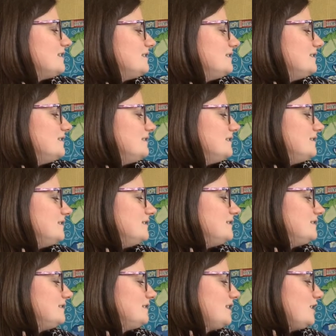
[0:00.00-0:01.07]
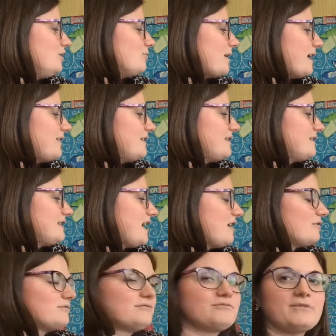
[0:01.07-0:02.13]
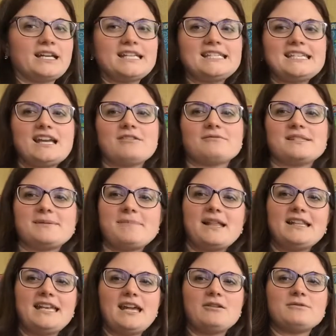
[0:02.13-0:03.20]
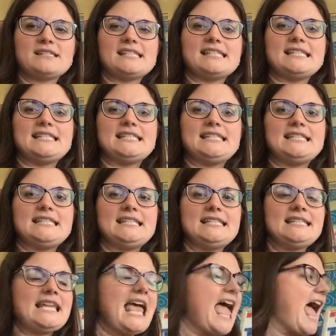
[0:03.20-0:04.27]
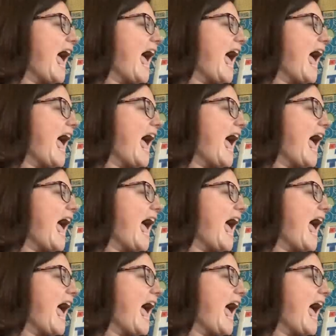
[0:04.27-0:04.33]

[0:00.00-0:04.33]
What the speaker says: You write this down. Write it down. Spell it out. Snack.